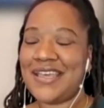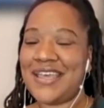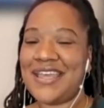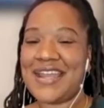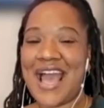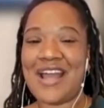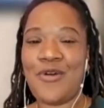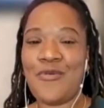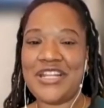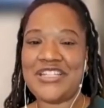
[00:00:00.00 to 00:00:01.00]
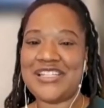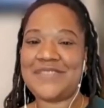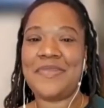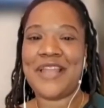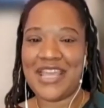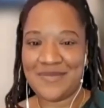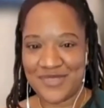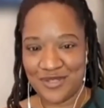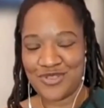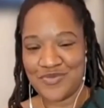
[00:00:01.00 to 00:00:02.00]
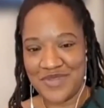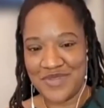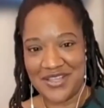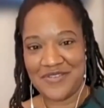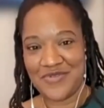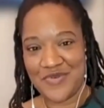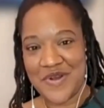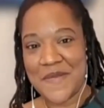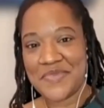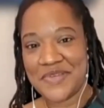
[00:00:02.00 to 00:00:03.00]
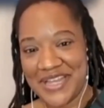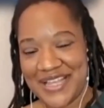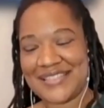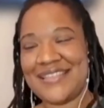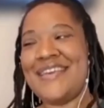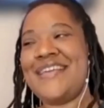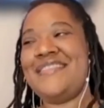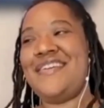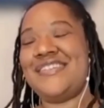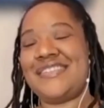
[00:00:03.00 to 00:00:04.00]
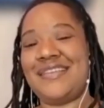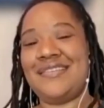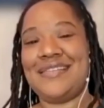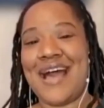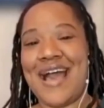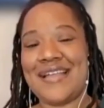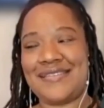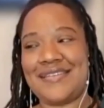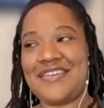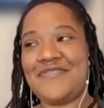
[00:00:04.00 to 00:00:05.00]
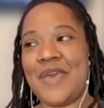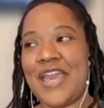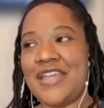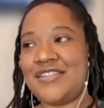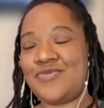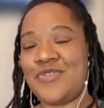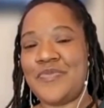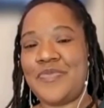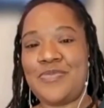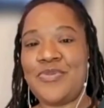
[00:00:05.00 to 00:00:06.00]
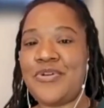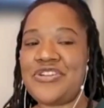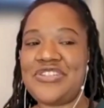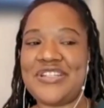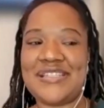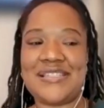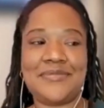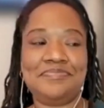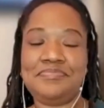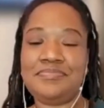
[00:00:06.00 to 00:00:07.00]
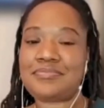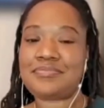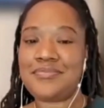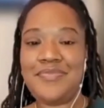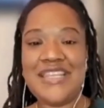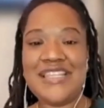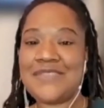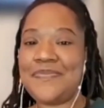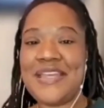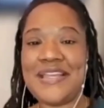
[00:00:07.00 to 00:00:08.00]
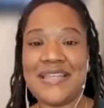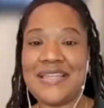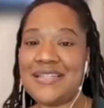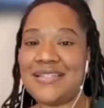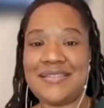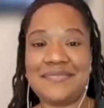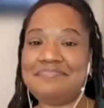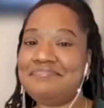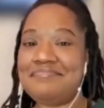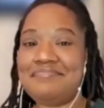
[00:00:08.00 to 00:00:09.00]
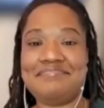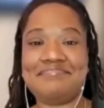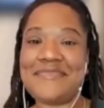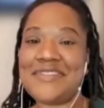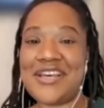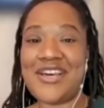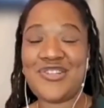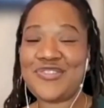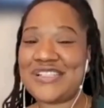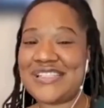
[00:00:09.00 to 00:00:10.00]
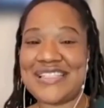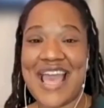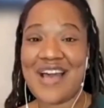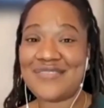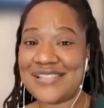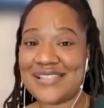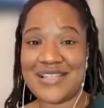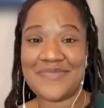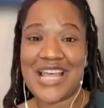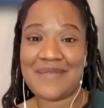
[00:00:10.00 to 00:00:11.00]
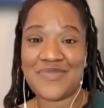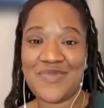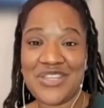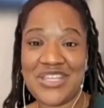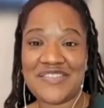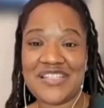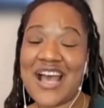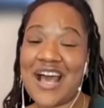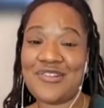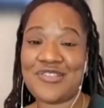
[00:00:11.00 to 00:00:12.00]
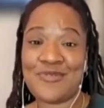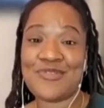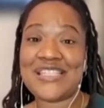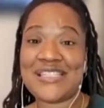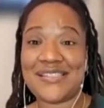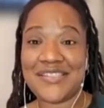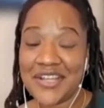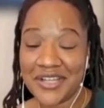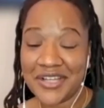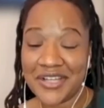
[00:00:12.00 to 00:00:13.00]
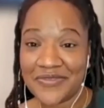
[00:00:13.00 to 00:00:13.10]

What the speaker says: and I don't want to just blame social media for it, but there's a lot of pages where people are just spending hundreds, thousands, sometimes millions of dollars on stuff,